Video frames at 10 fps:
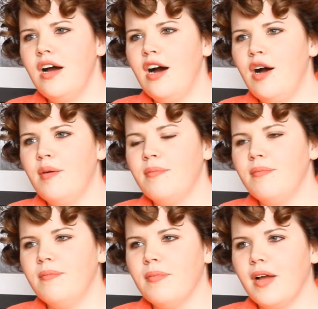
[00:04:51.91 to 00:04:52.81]

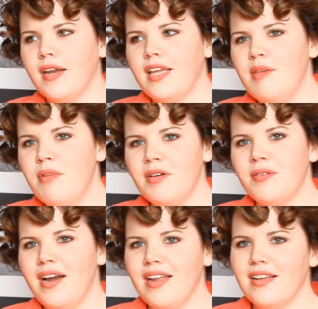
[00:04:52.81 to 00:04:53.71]
Got to keep on
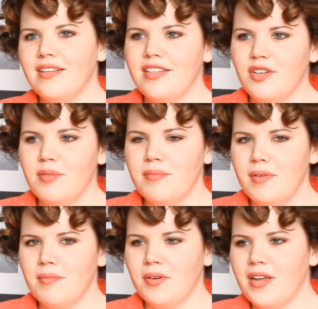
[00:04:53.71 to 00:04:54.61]
writing. You know,
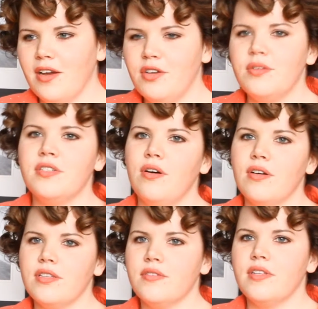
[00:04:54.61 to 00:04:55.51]
I'm working on new
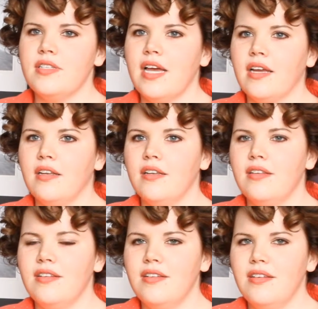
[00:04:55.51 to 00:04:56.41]
songs for the second